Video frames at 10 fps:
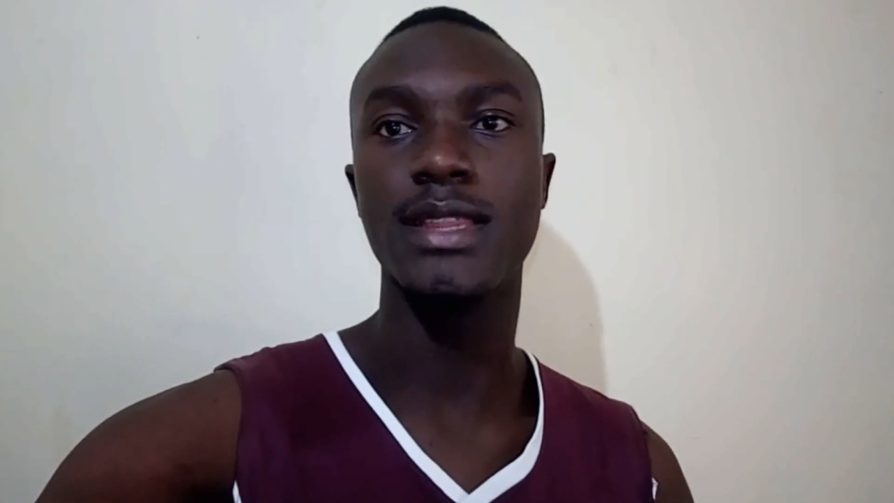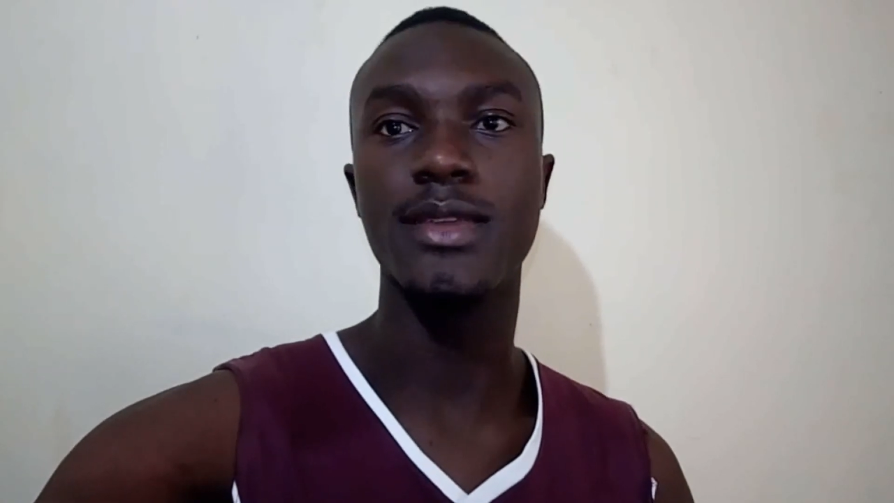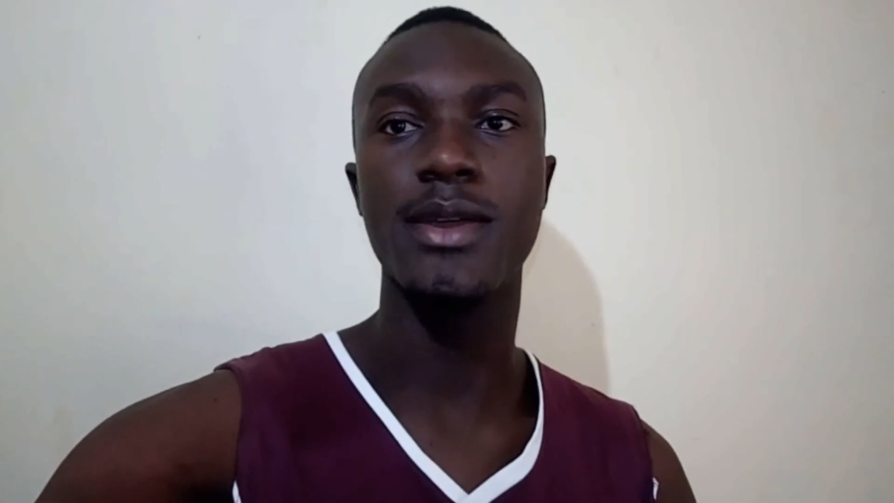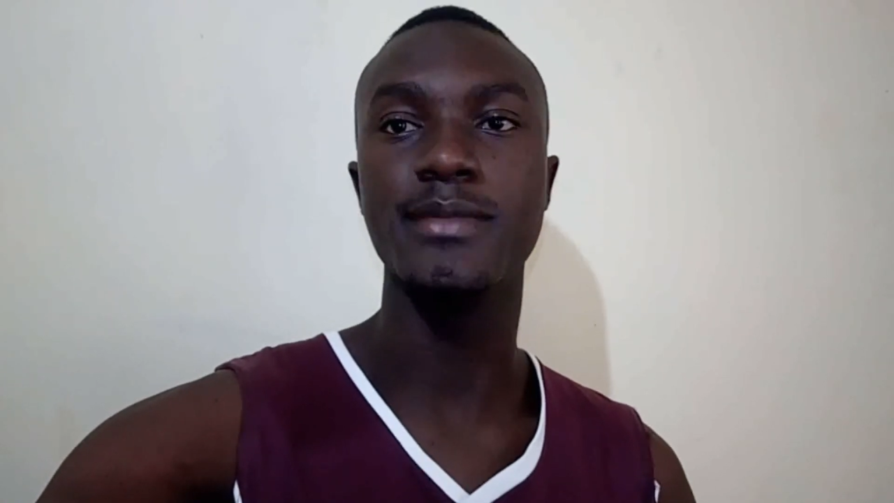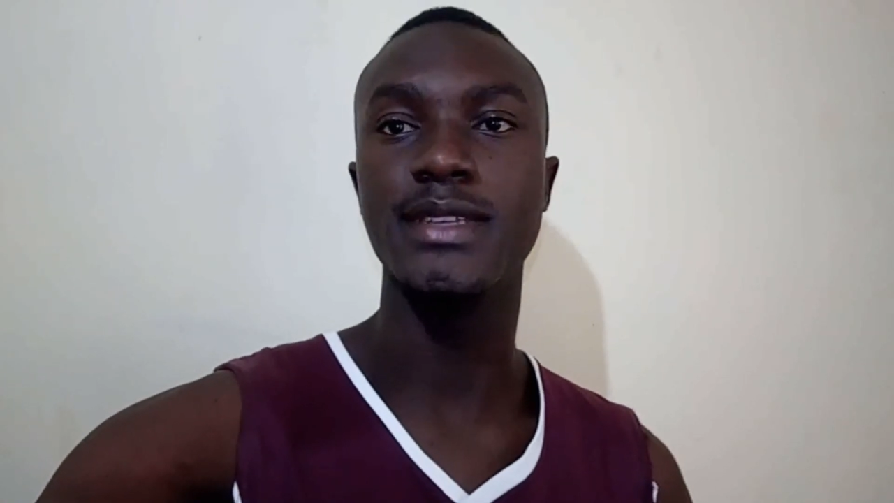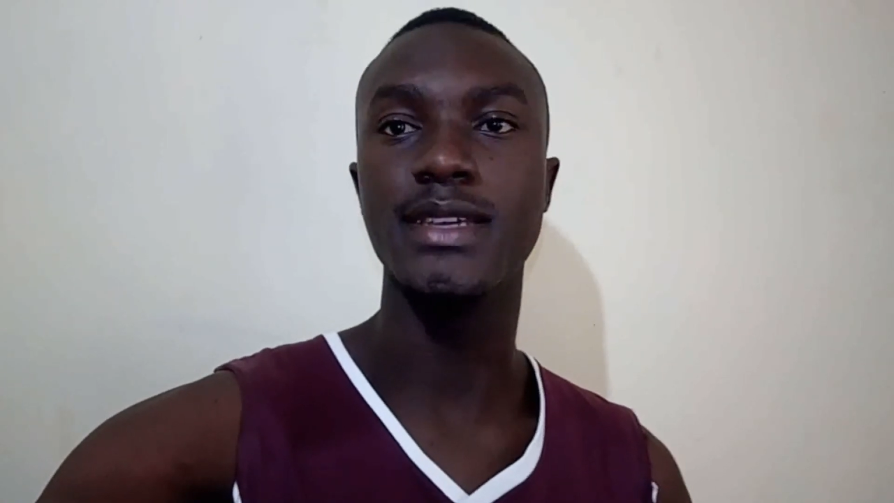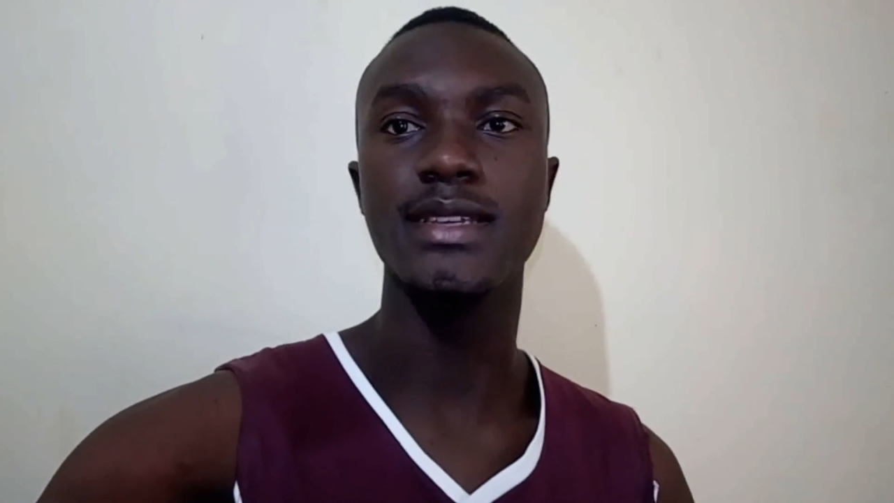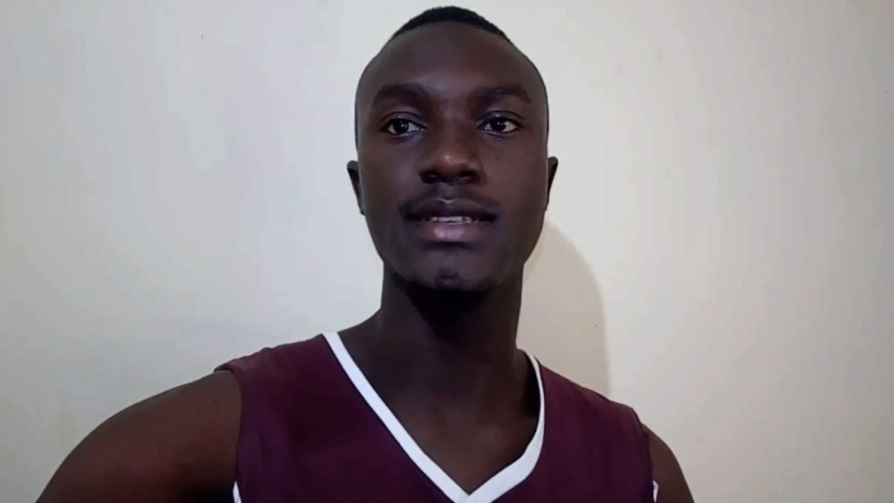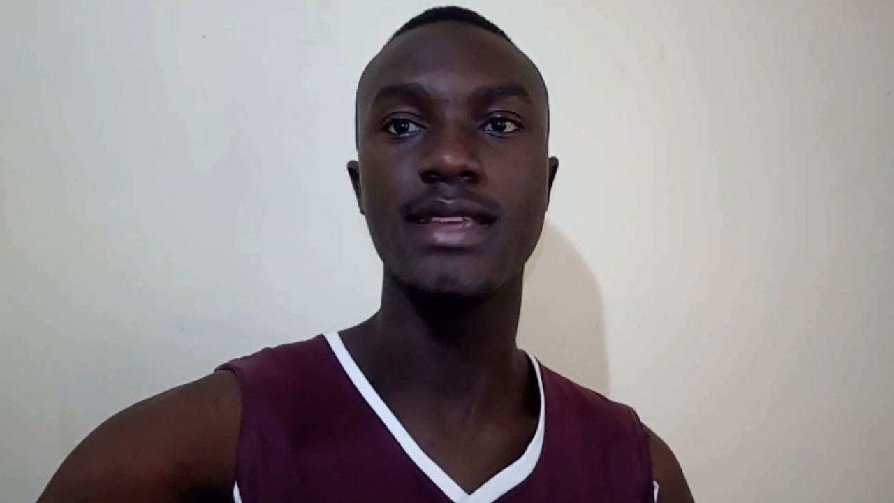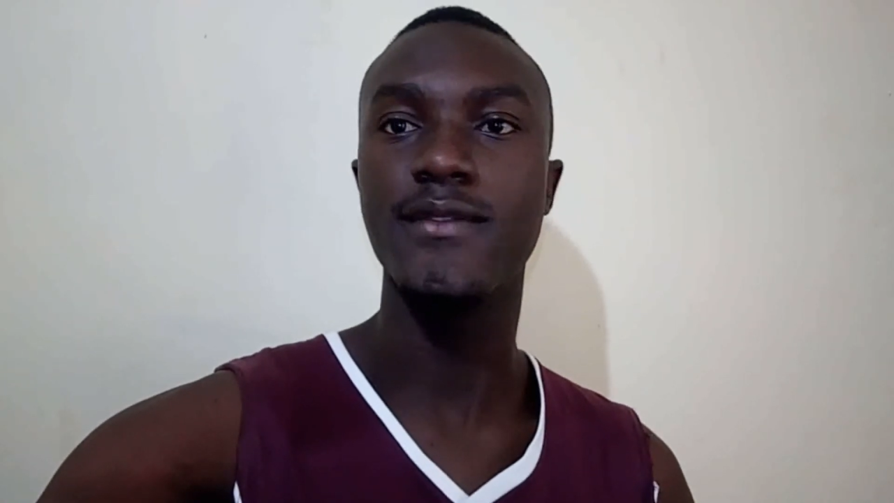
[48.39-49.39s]
Like the way I'm
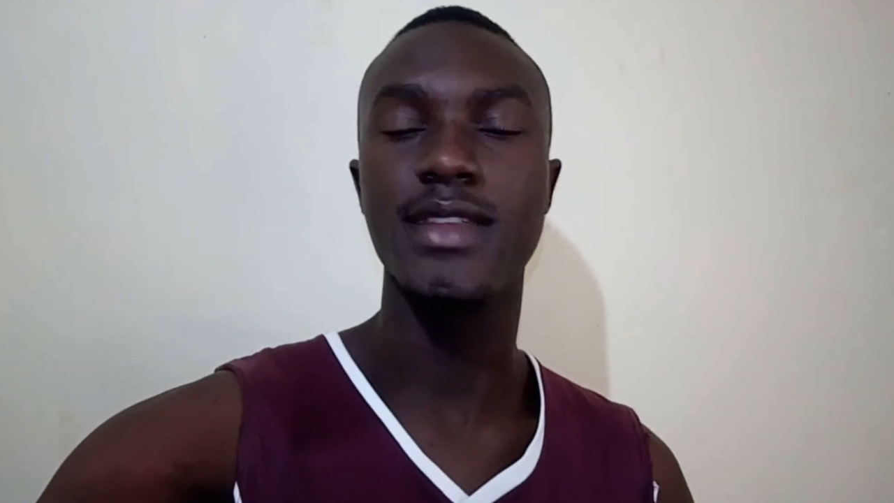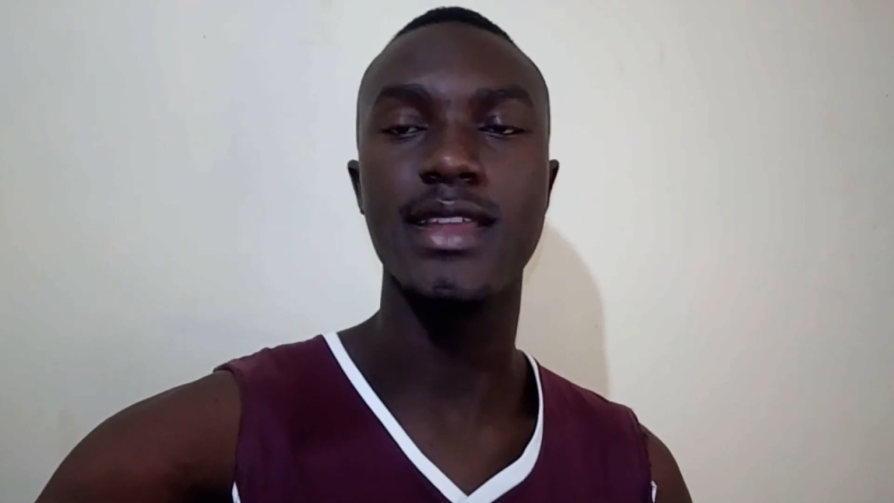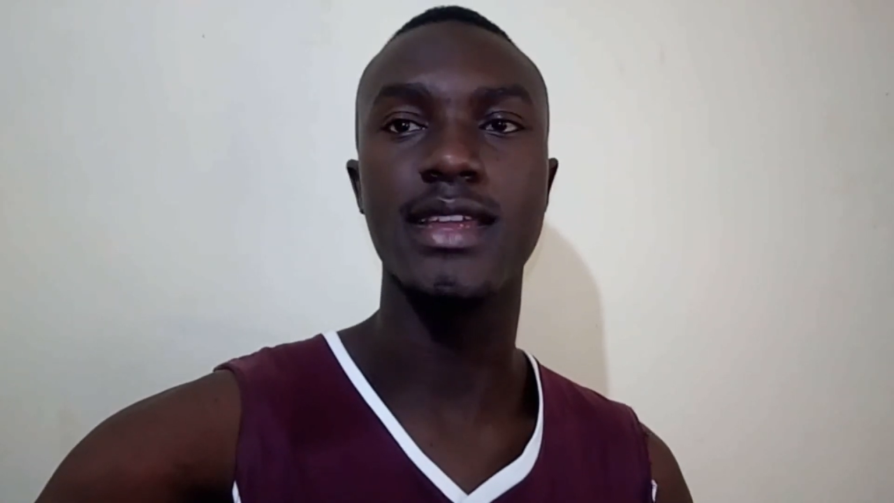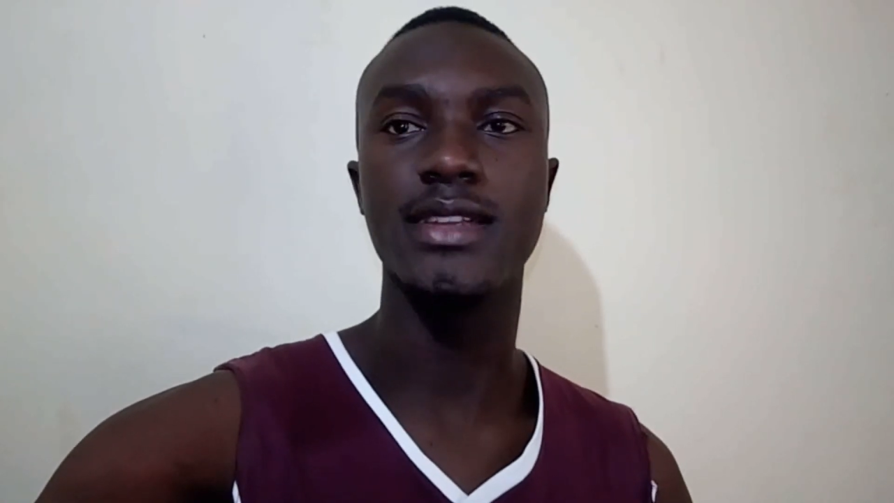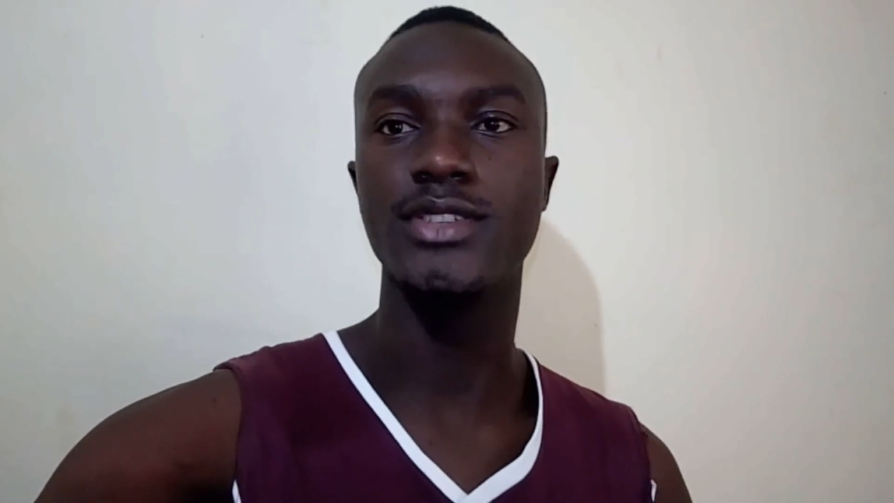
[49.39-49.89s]
saying, every day